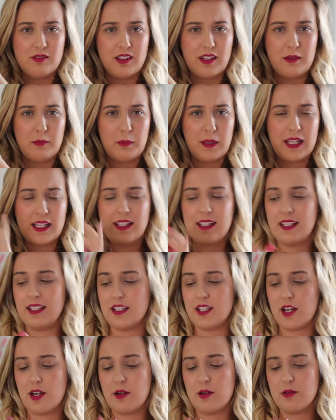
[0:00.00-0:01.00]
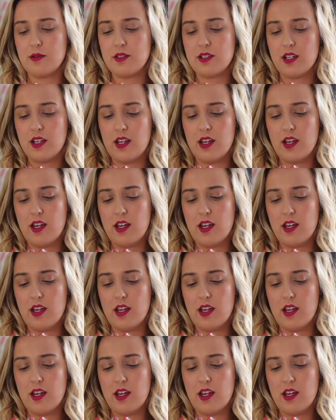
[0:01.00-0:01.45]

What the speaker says: like pinky toned.